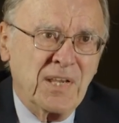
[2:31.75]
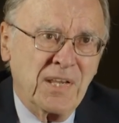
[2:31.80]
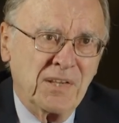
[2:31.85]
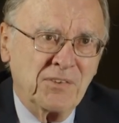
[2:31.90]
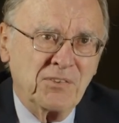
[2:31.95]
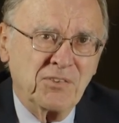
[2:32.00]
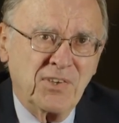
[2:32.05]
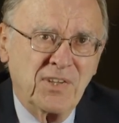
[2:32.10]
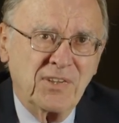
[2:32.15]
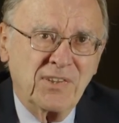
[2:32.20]

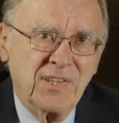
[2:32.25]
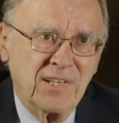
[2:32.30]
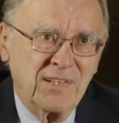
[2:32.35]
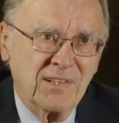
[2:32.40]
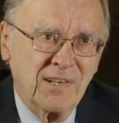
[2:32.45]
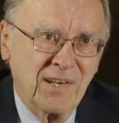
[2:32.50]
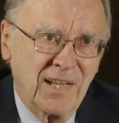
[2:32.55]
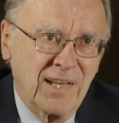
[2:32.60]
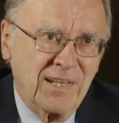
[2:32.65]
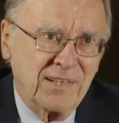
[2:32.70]
and said
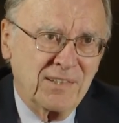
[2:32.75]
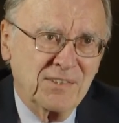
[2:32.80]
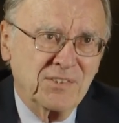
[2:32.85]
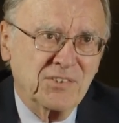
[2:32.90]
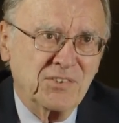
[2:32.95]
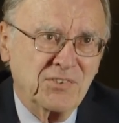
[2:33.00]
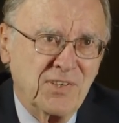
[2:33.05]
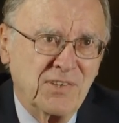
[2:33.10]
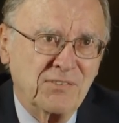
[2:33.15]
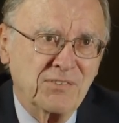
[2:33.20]
they'd liked
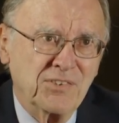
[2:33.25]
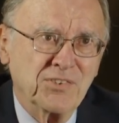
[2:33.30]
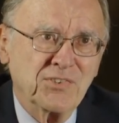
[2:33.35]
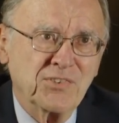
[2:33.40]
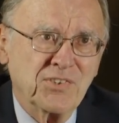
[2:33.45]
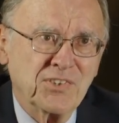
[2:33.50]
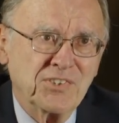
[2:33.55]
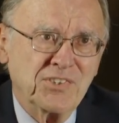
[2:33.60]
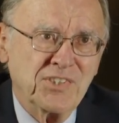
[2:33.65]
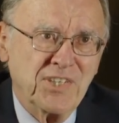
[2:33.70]
several
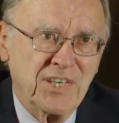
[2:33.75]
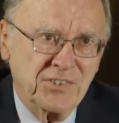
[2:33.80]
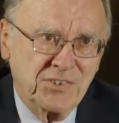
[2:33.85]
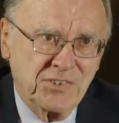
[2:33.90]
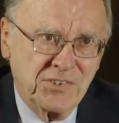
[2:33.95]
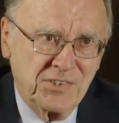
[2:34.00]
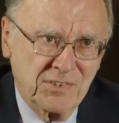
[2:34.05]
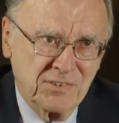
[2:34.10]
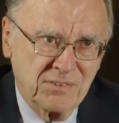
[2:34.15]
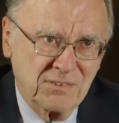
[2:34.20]

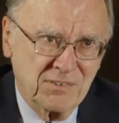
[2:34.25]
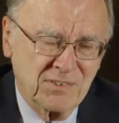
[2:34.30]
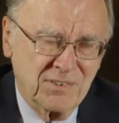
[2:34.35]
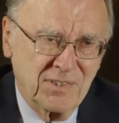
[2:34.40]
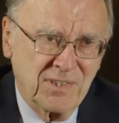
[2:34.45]
suggestions